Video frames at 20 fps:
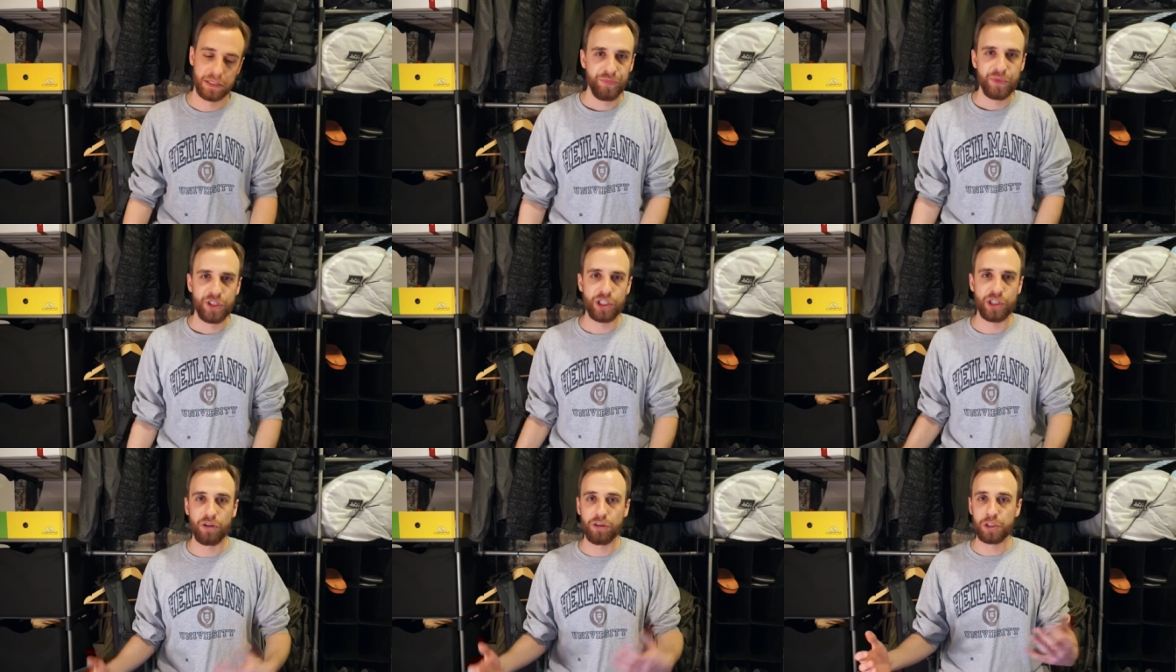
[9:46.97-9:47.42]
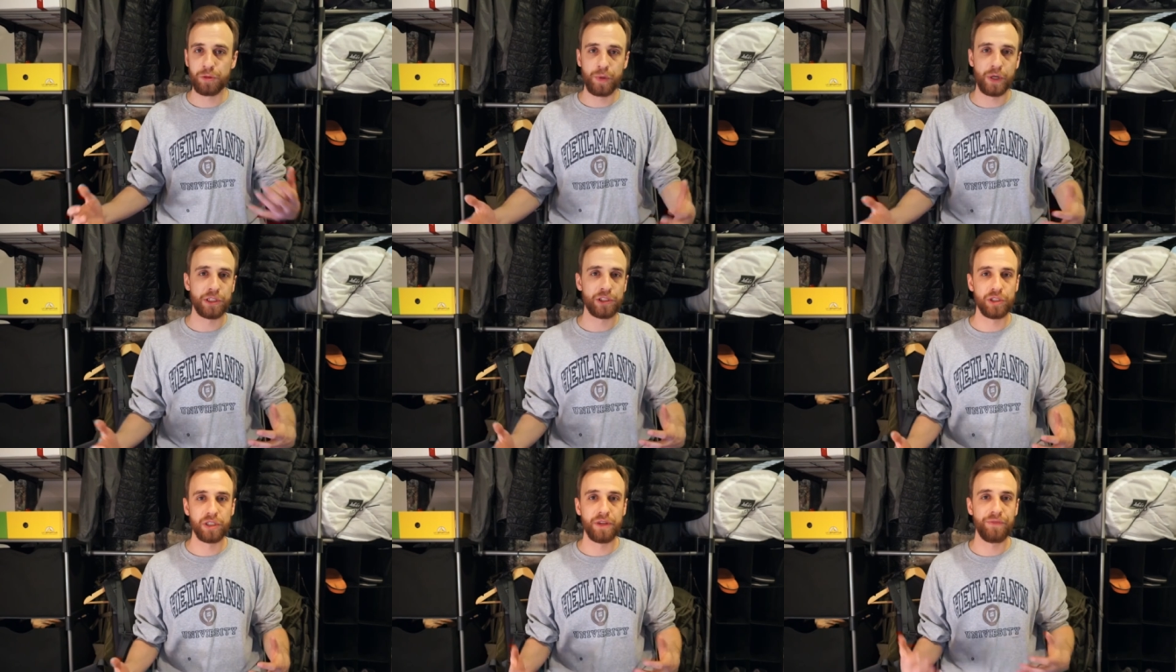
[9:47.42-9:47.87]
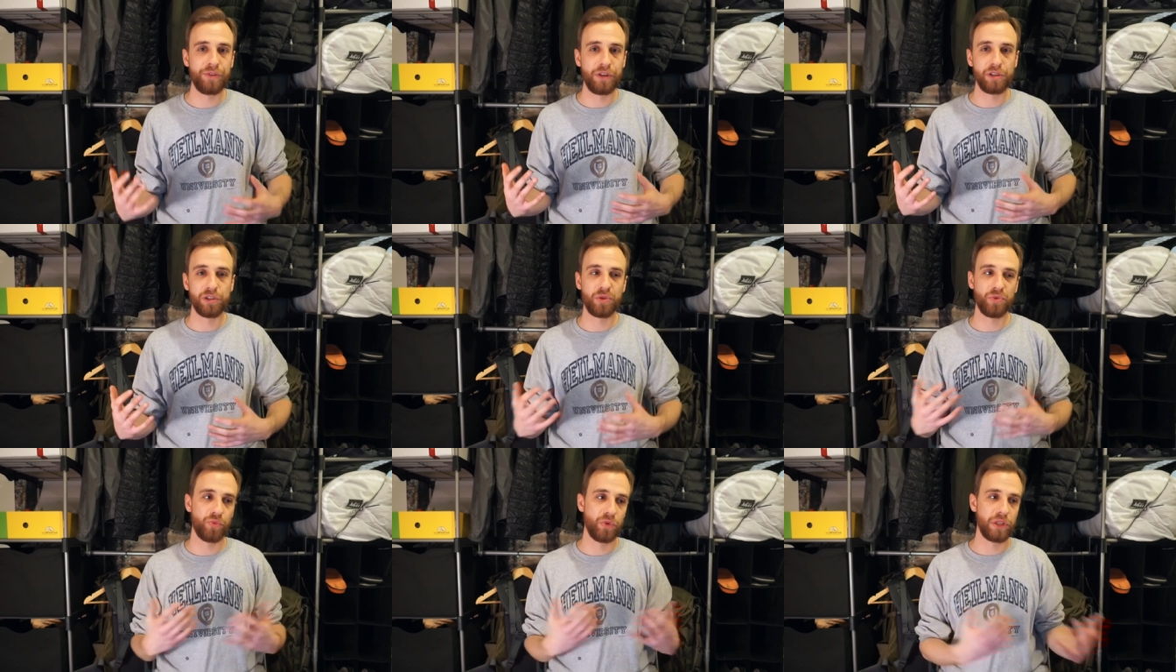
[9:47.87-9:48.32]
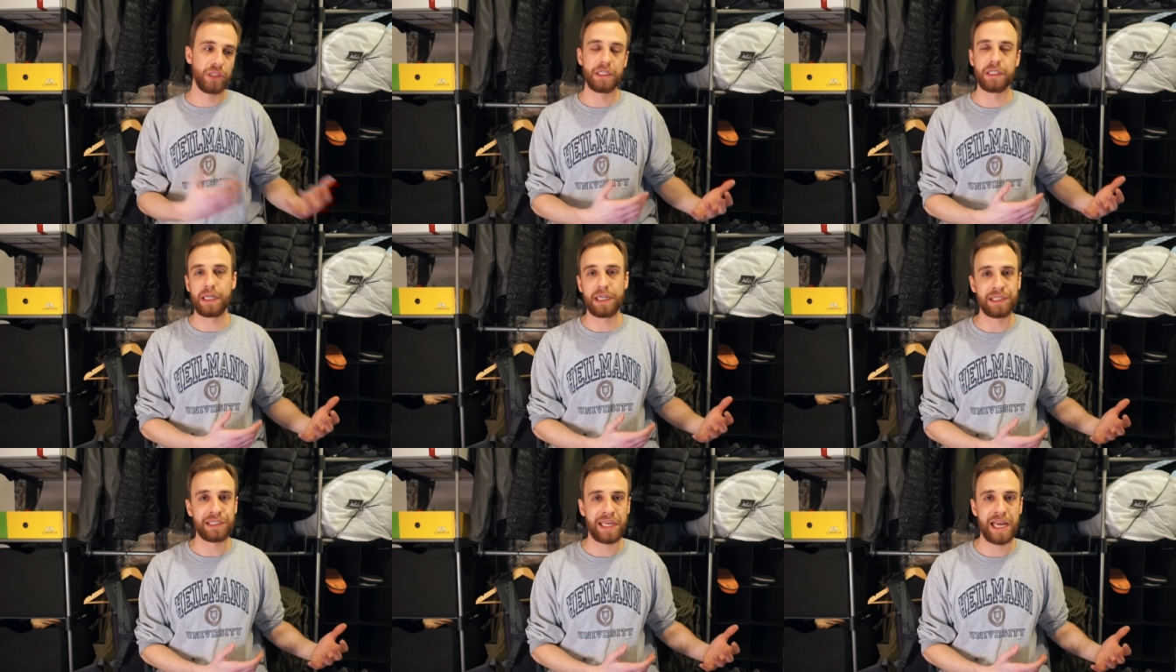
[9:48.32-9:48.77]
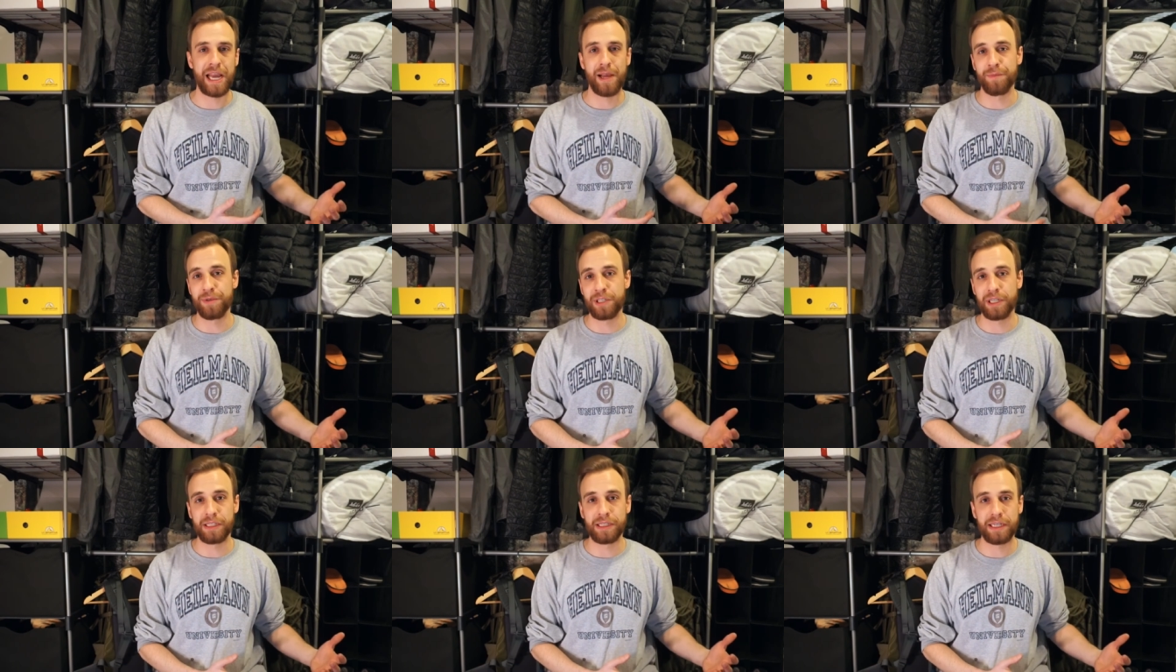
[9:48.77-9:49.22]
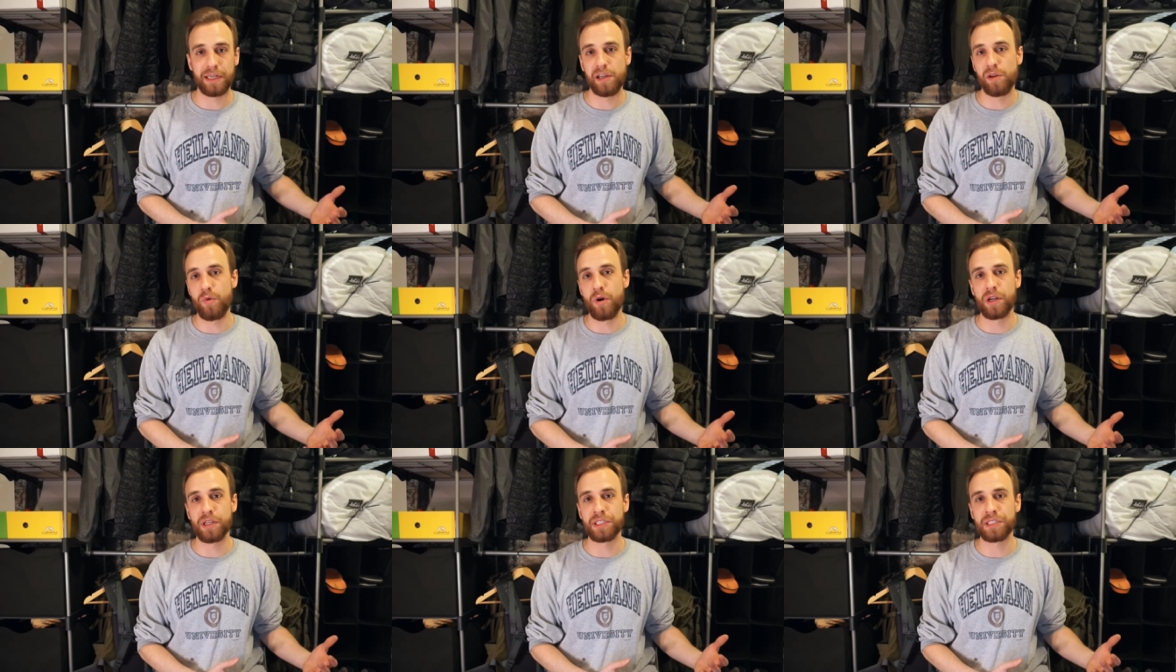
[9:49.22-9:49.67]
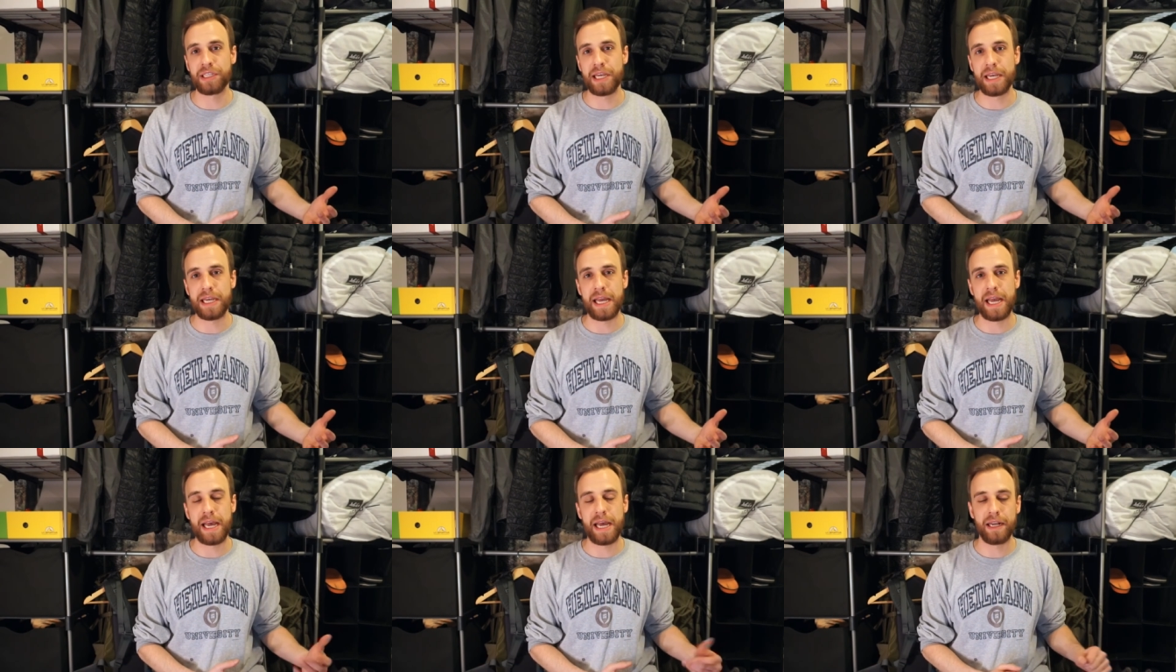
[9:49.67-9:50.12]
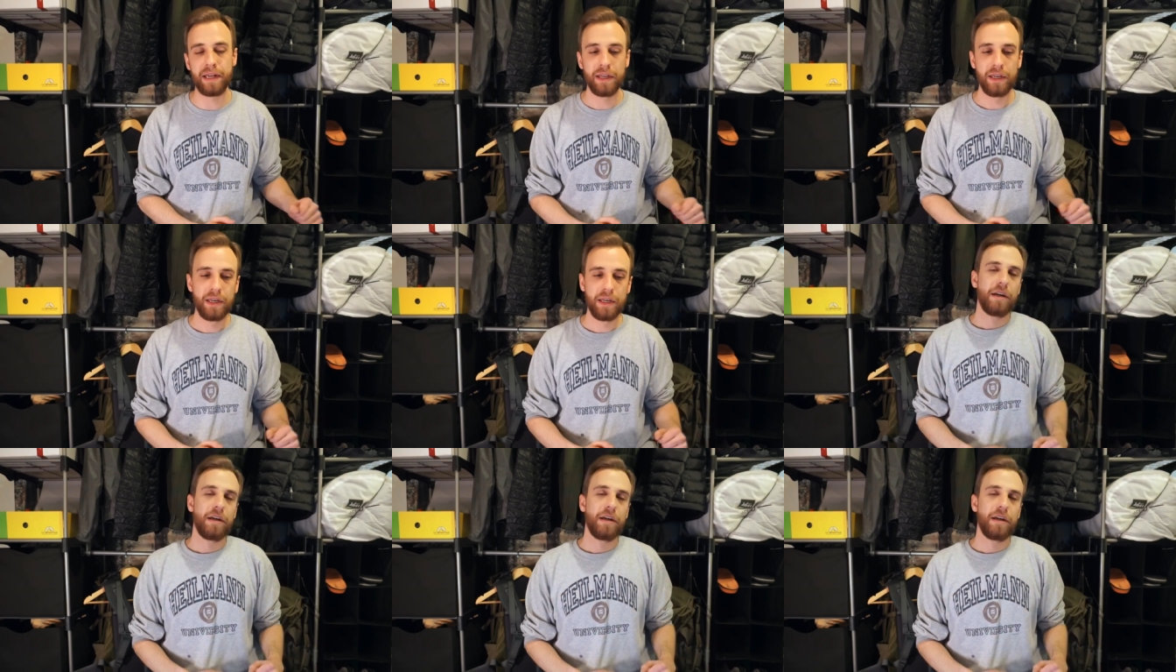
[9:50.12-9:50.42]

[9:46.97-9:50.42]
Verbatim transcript: So especially if there's a really nice campsite that I want to stay at,